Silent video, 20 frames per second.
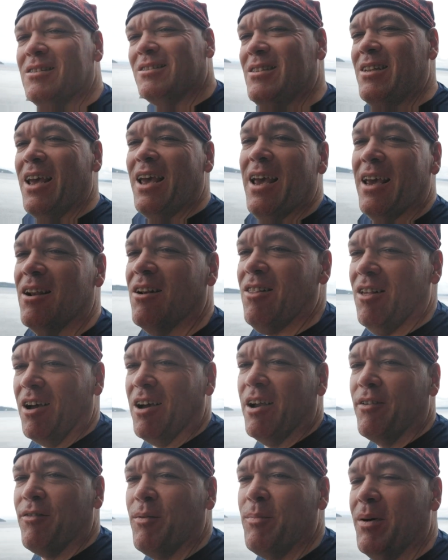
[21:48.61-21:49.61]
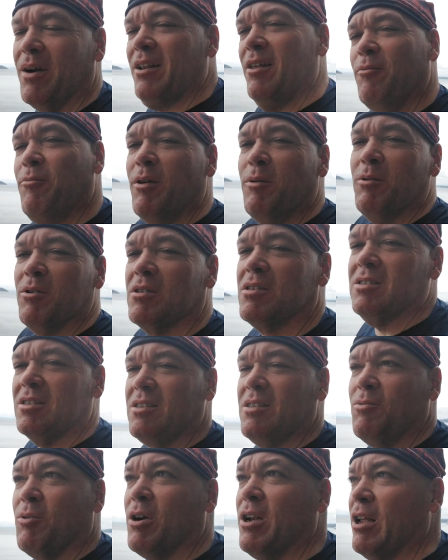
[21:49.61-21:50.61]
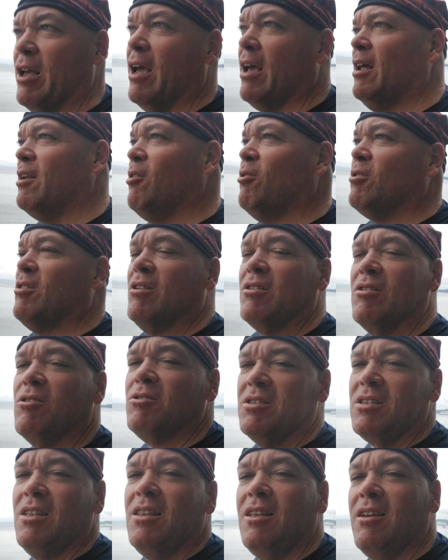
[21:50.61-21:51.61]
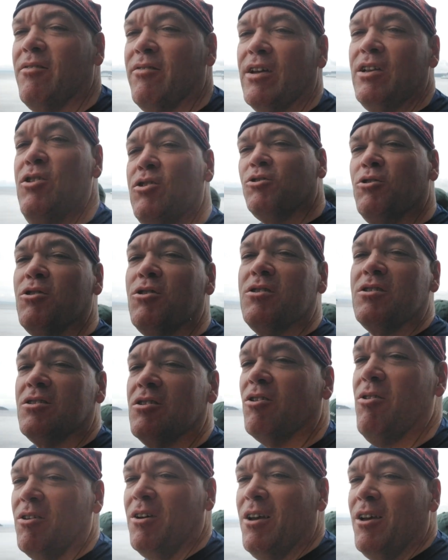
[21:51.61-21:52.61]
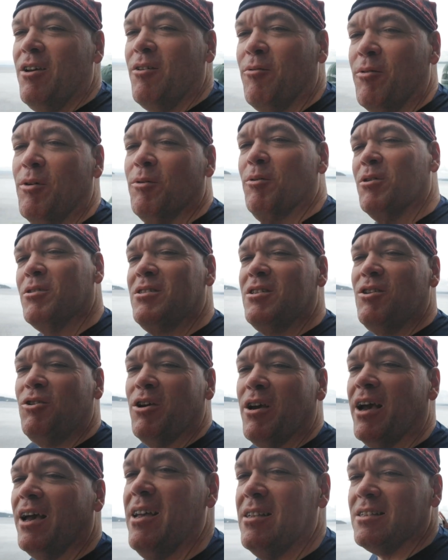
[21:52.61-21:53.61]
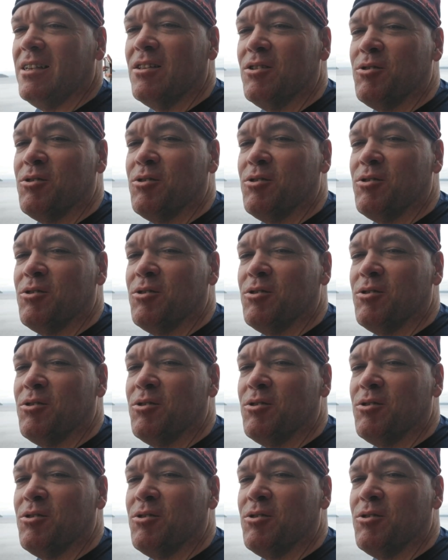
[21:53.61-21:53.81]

tagging along, everybody. We're gonna head out and go see the Avengers. So we will see you guys on